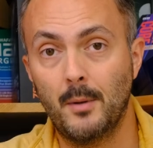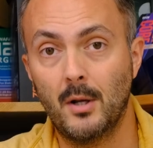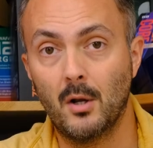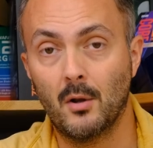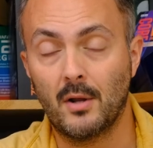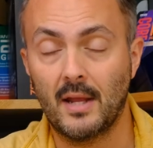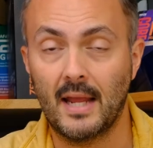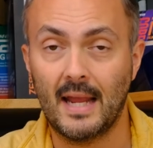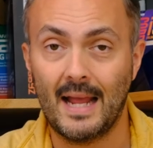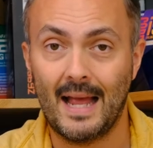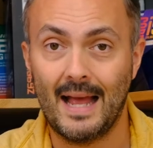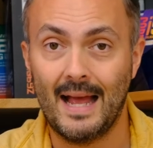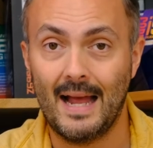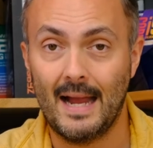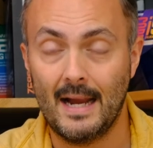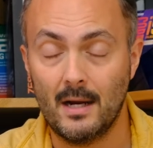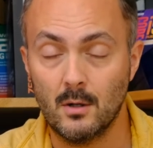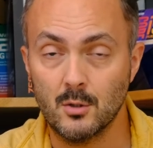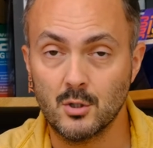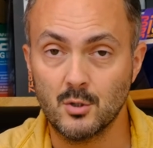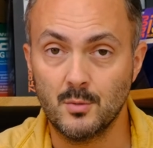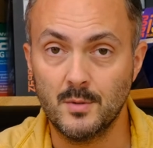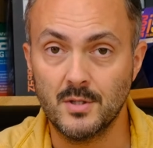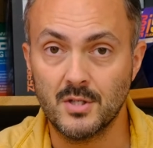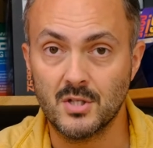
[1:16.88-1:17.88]
looking at how
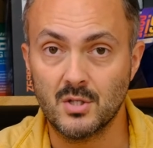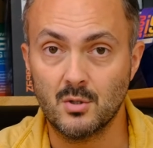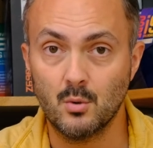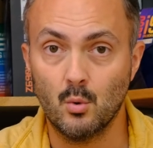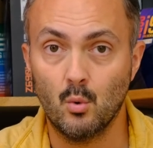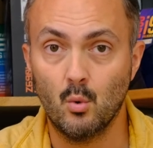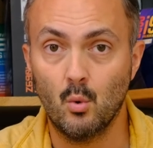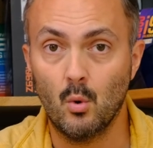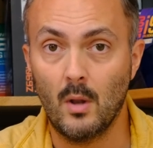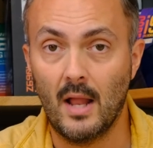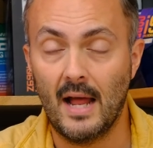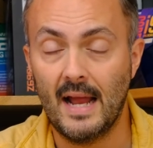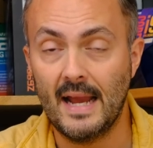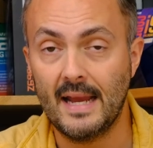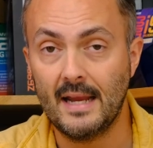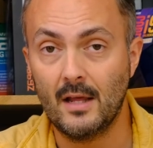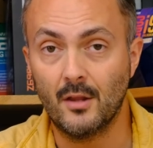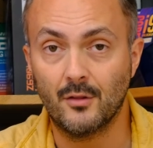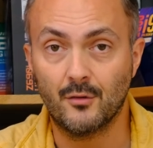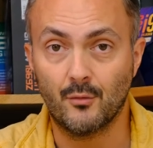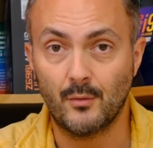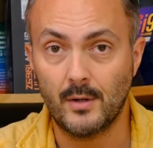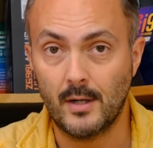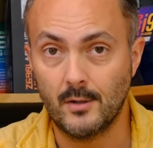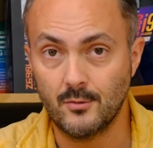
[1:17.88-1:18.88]
to install a
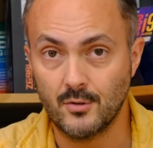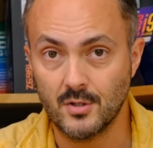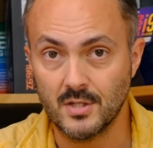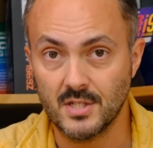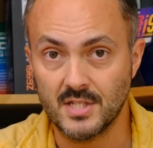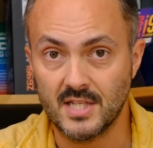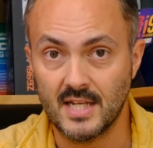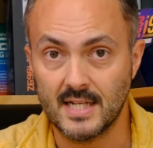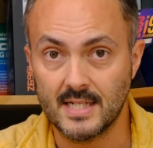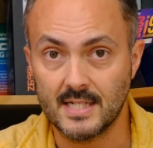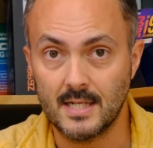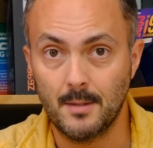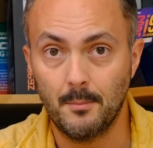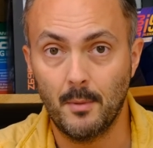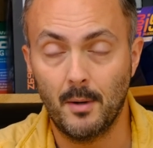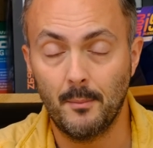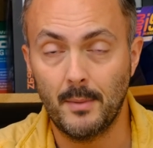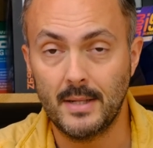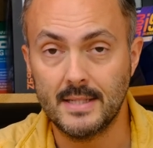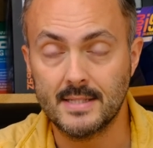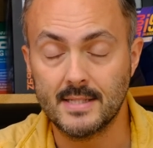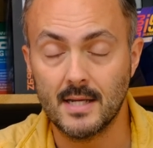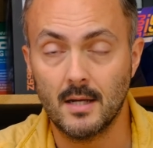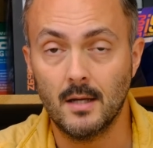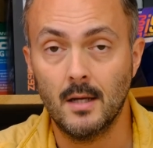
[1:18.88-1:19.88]
360
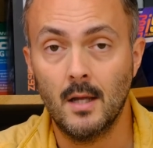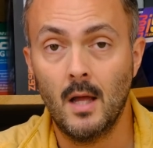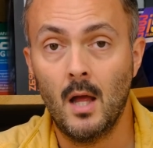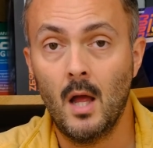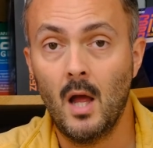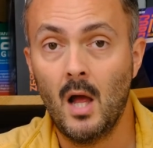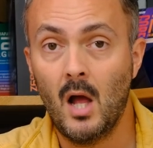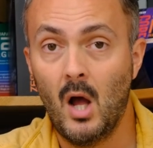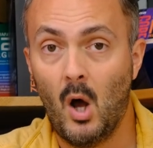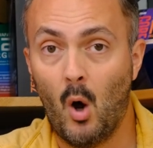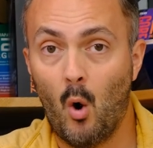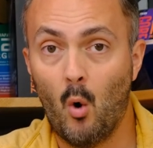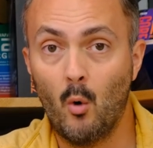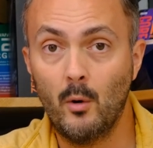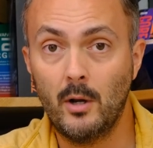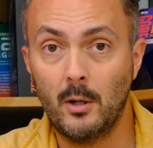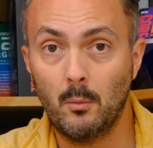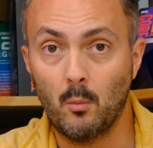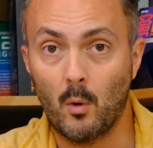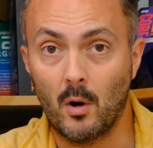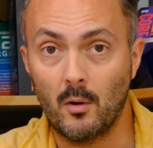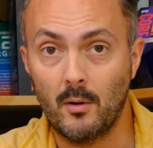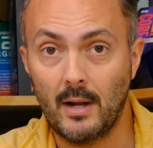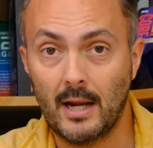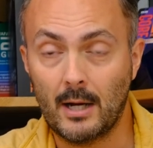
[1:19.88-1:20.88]
millimeter
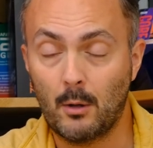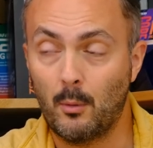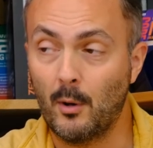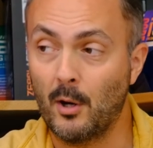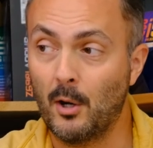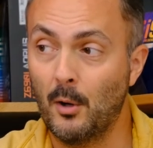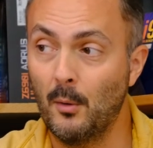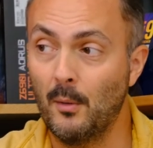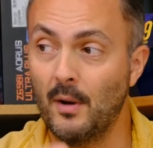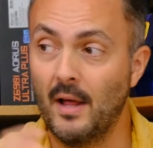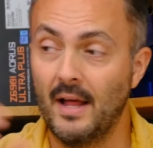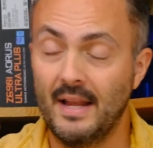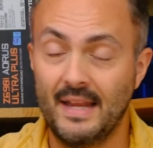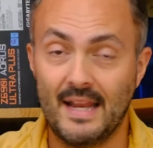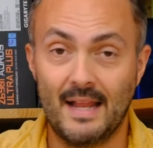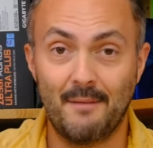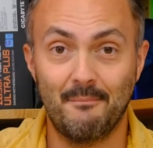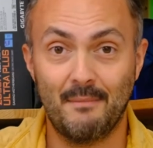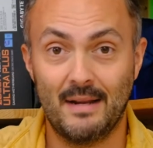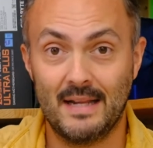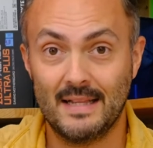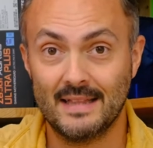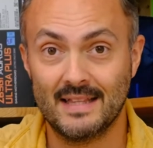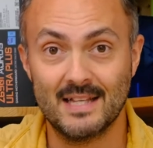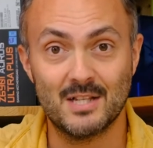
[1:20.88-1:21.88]
all-in-one liquid cooler,
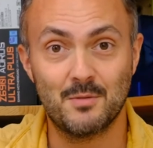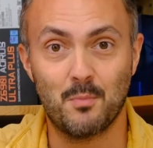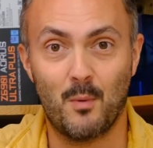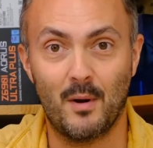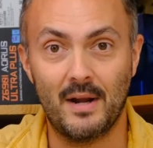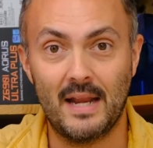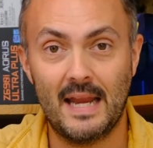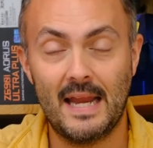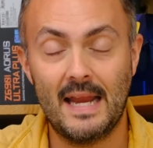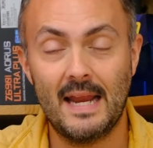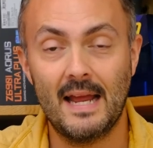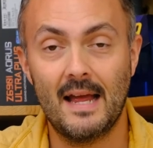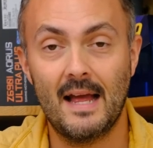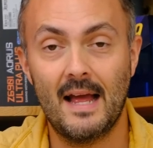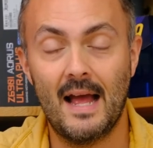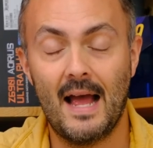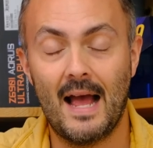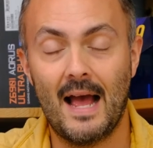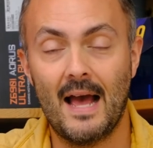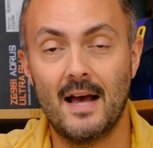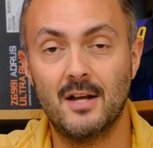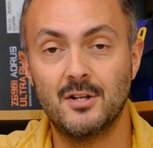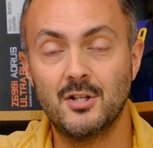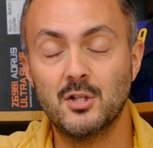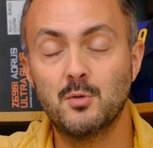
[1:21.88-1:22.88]
namely this one here,
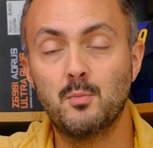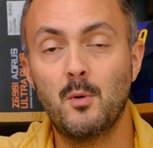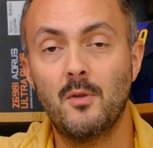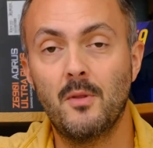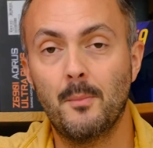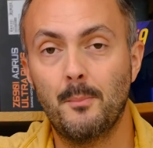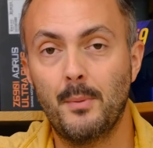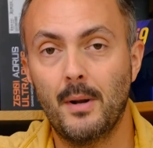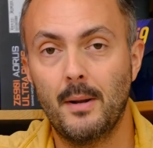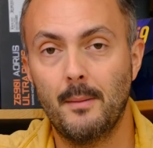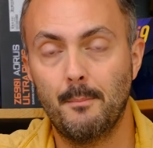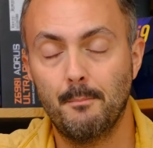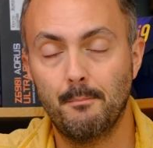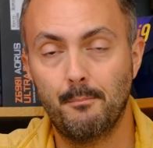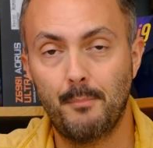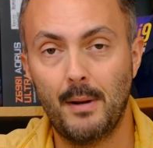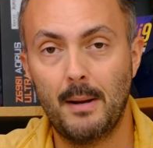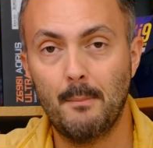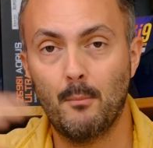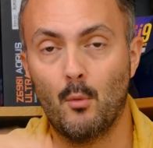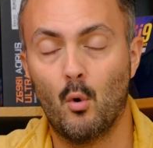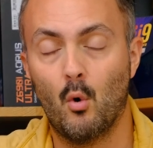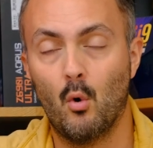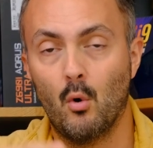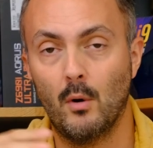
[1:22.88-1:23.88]
uh, just with a bit, bit
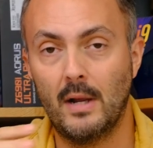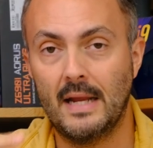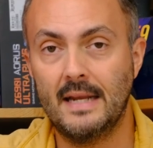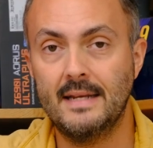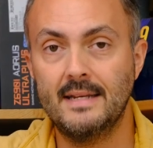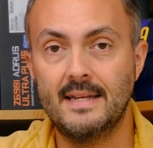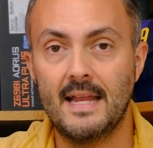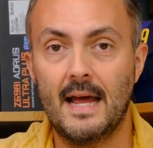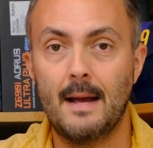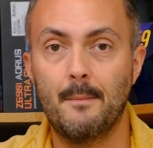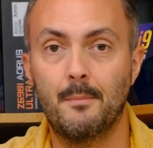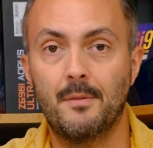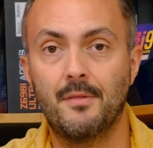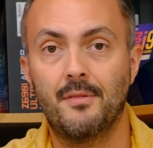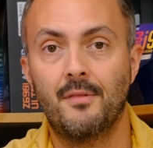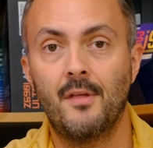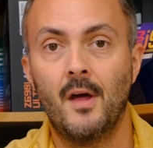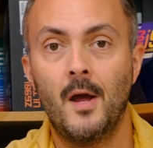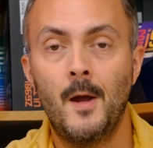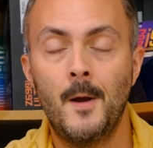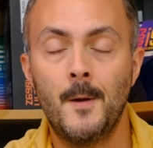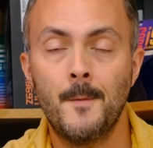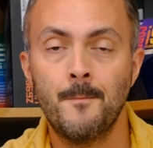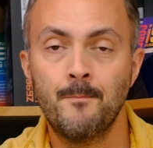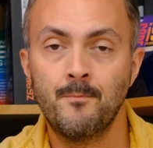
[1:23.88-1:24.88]
more in-depth
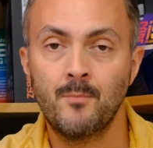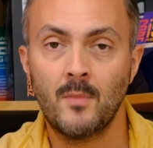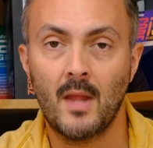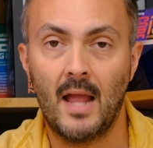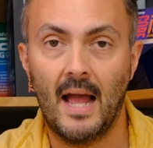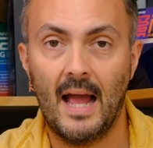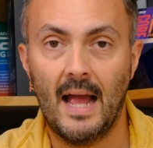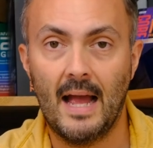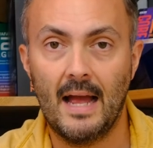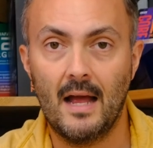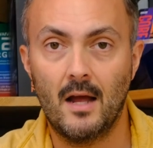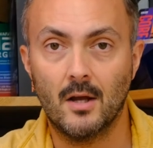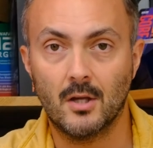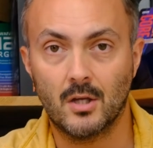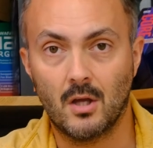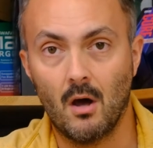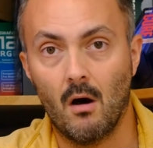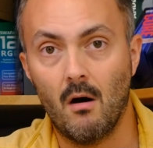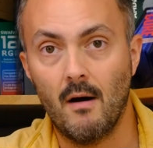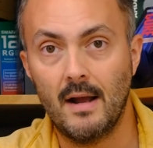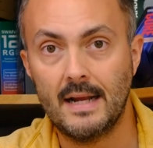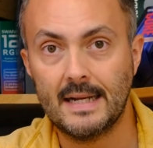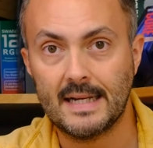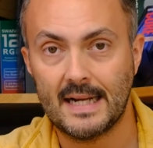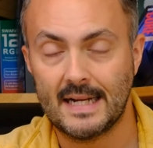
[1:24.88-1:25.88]
uh,
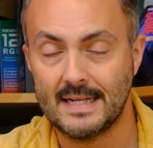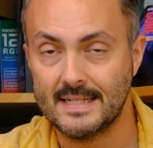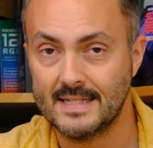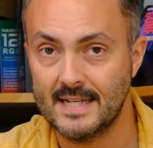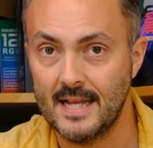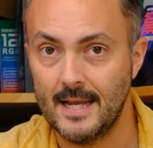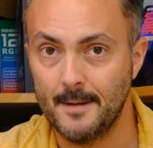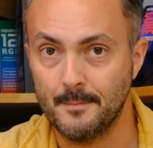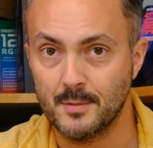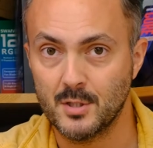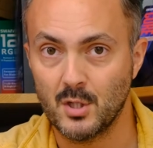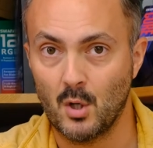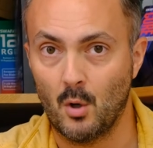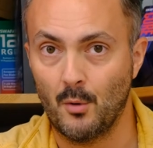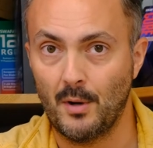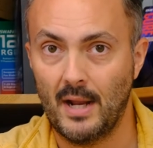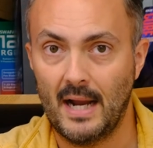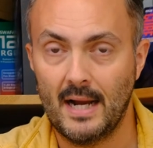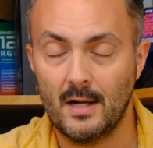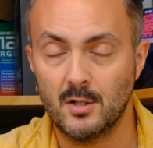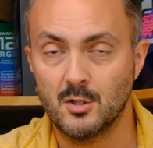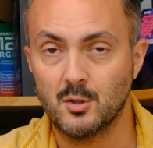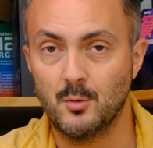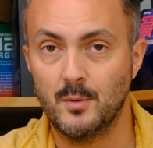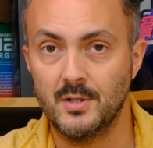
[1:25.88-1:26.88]
guide and tips on
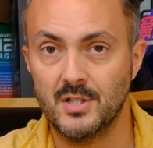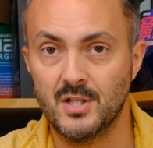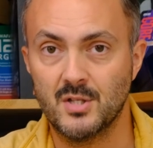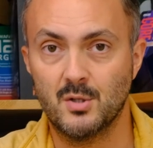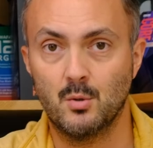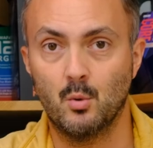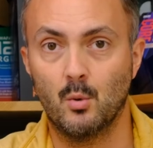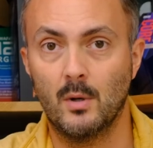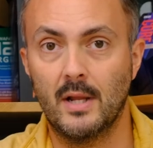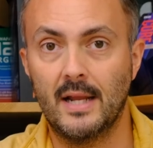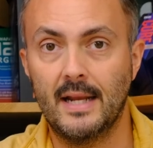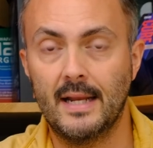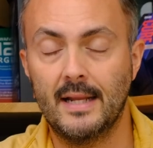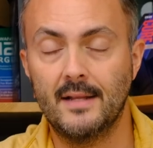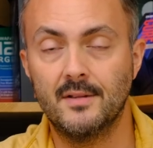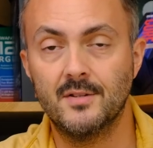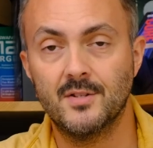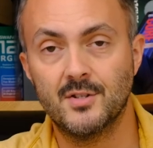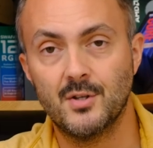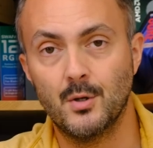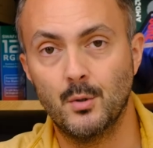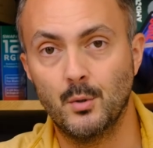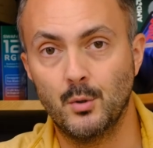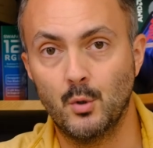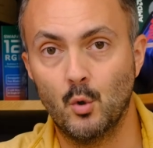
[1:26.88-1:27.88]
how to install it
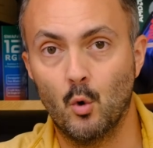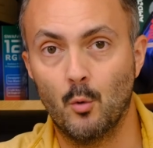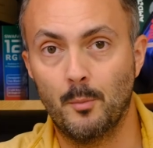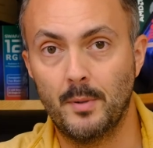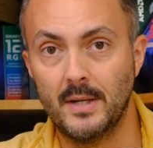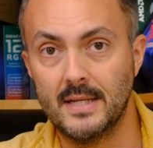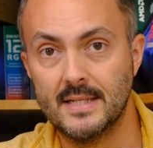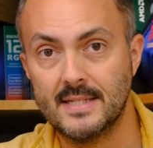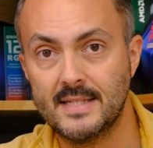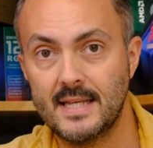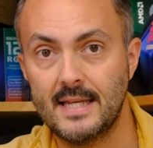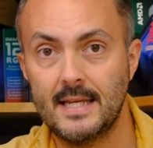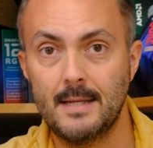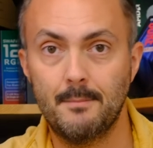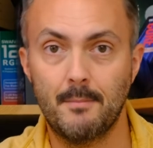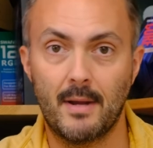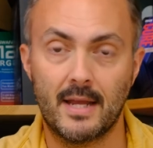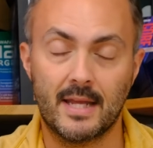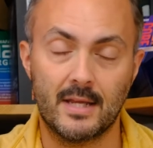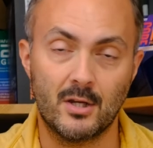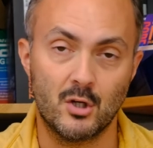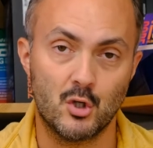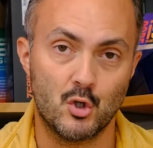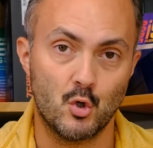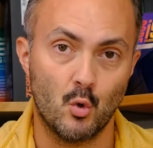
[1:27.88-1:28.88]
into your PC,
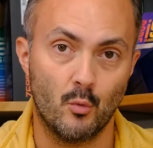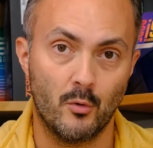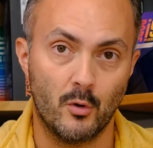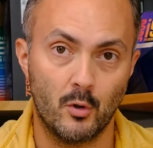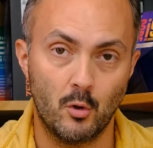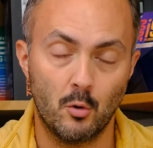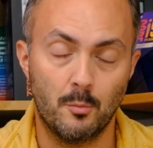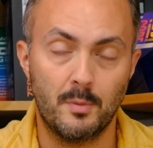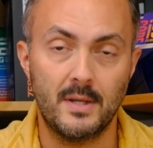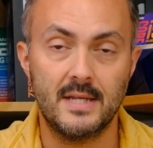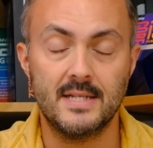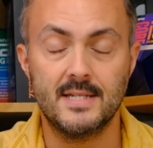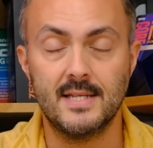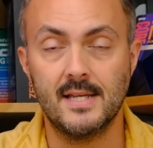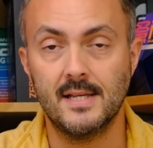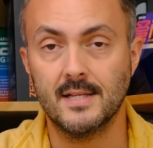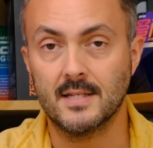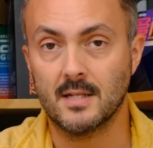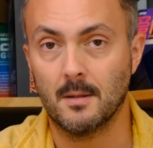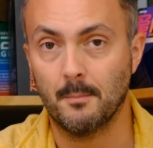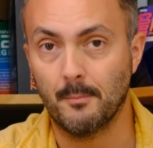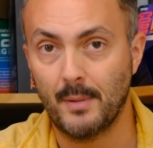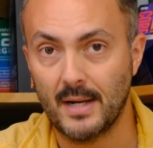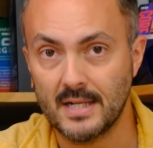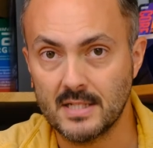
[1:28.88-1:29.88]
making sure that your PC is
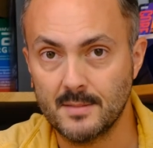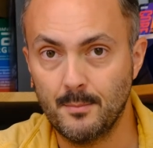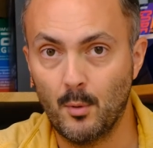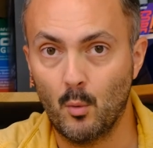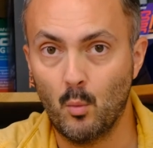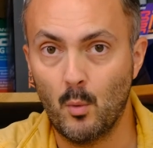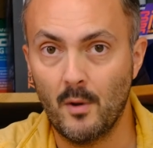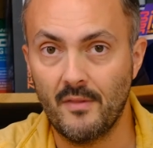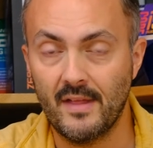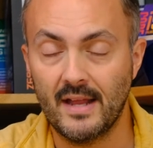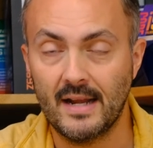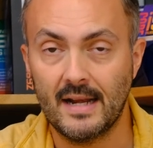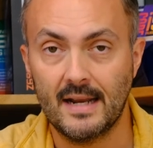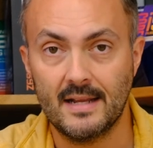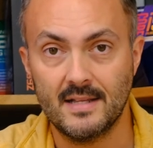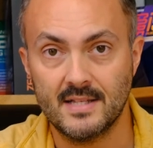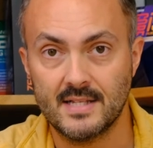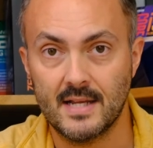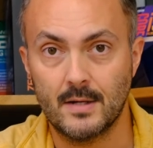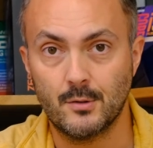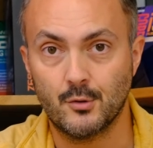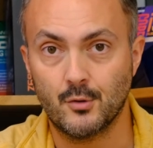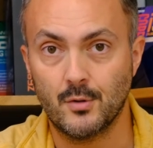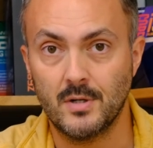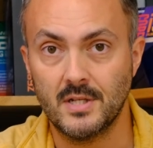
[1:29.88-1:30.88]
compatible with it,
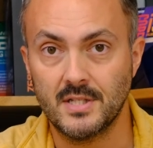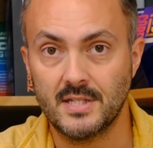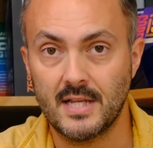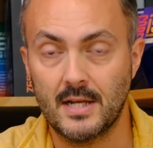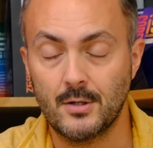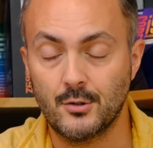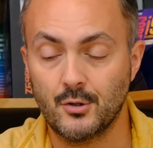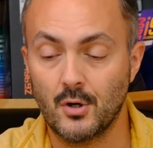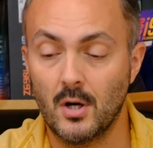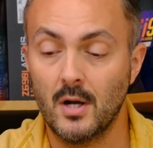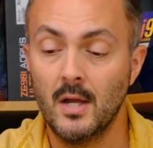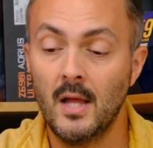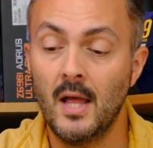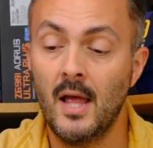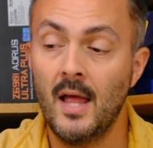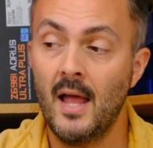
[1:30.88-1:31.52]
etc, etc,